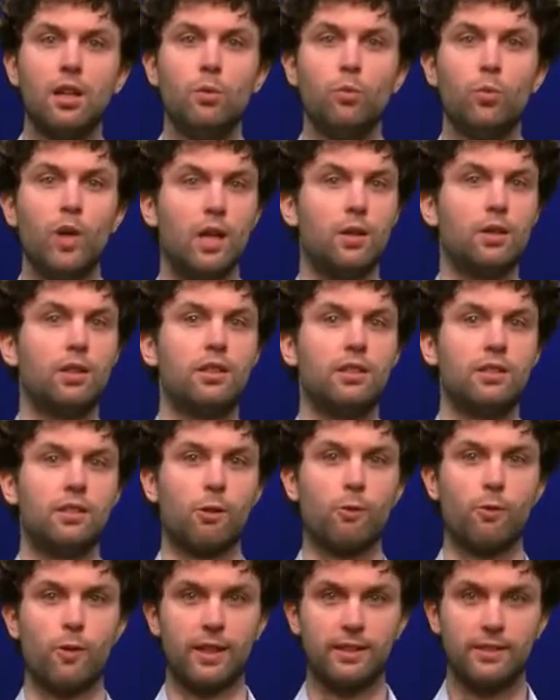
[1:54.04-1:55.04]
Well, the
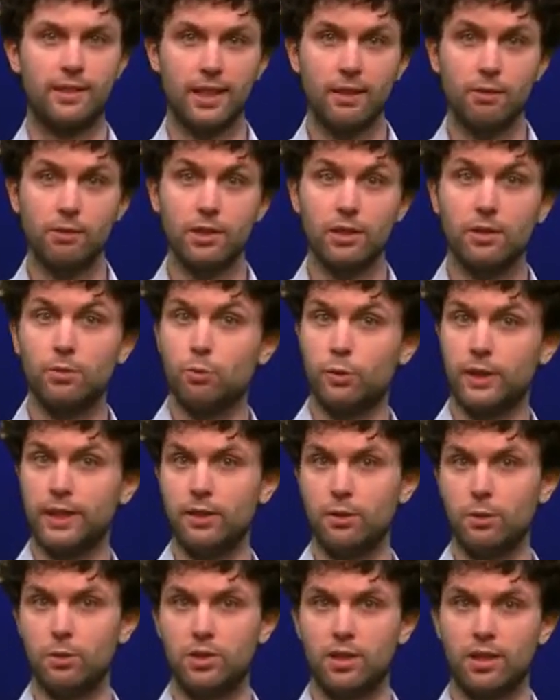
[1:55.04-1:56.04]
criterion we
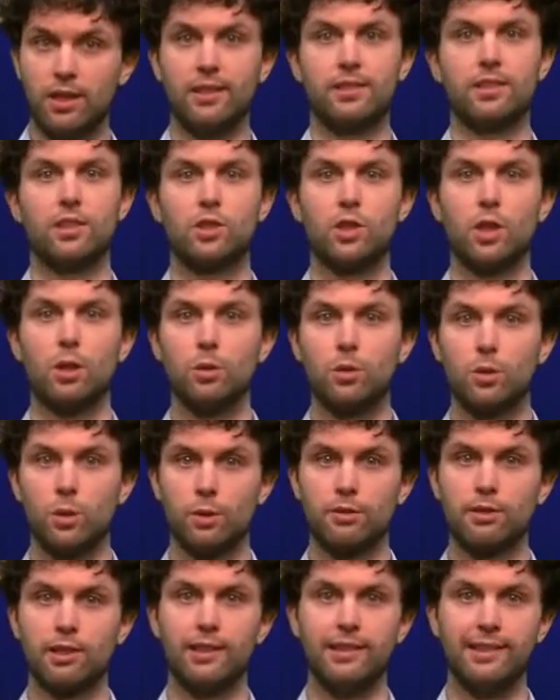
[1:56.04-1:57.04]
use is the
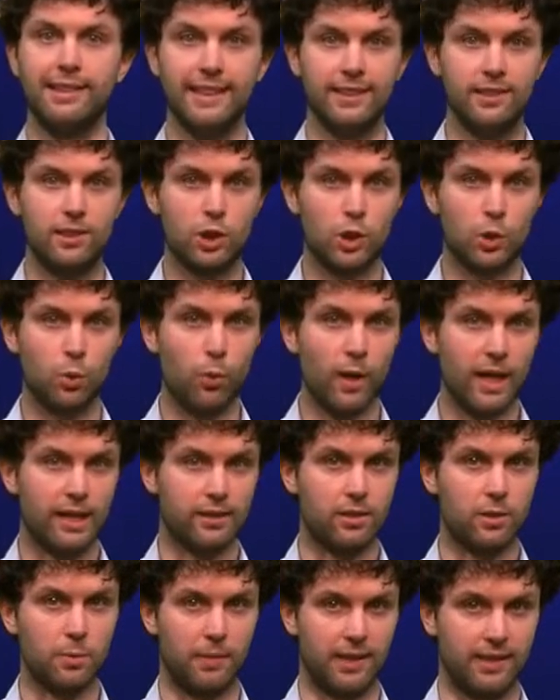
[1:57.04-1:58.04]
so-called least
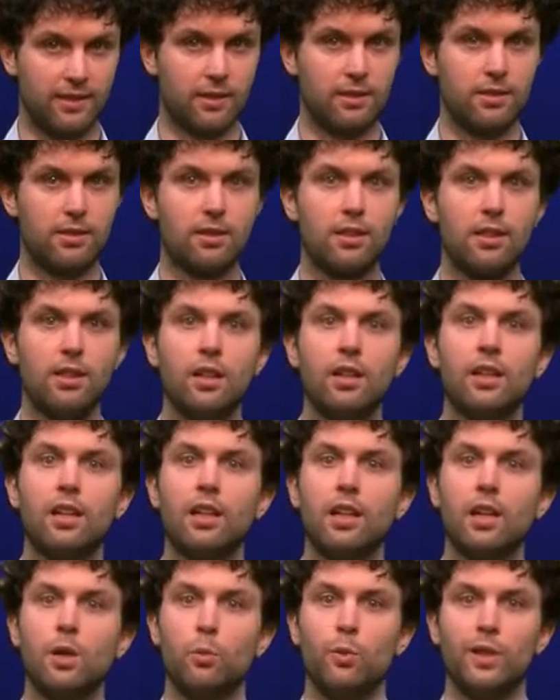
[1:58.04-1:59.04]
squares method,
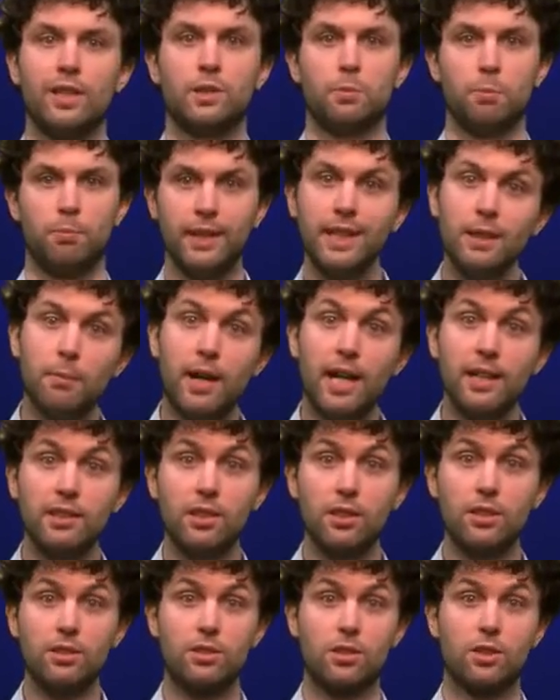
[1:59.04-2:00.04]
which
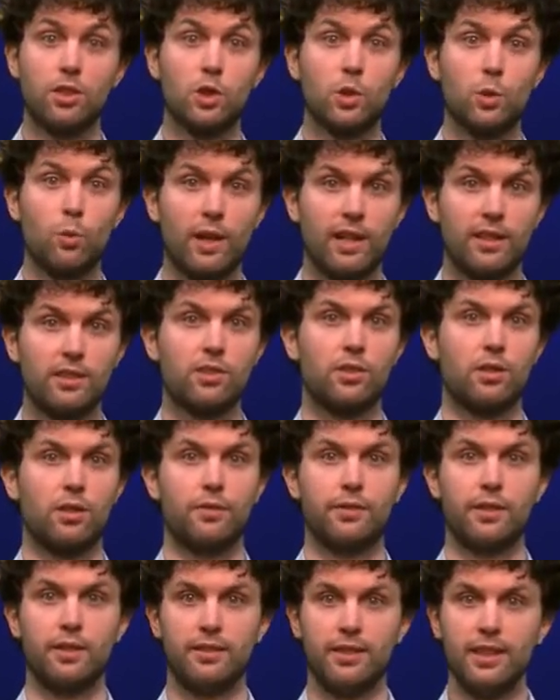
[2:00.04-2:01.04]
minimizes the squares
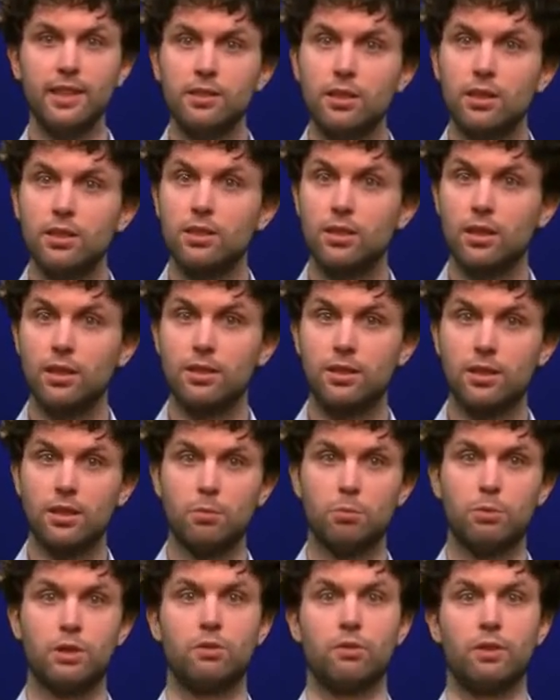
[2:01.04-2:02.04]
of the distances
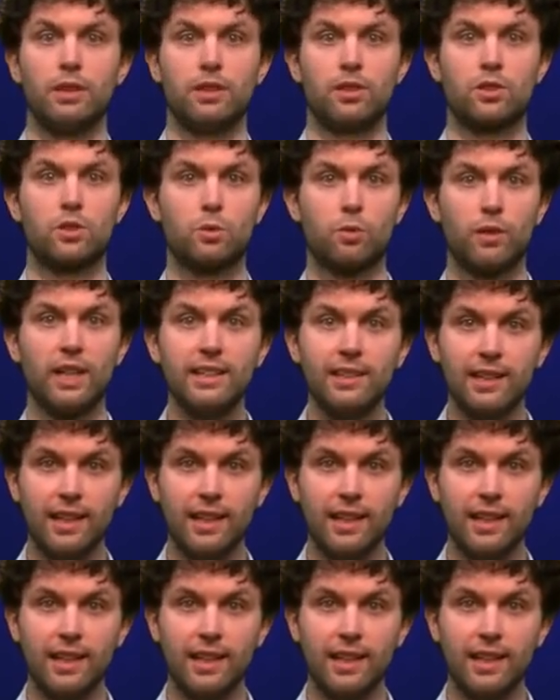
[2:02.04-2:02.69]
between the straight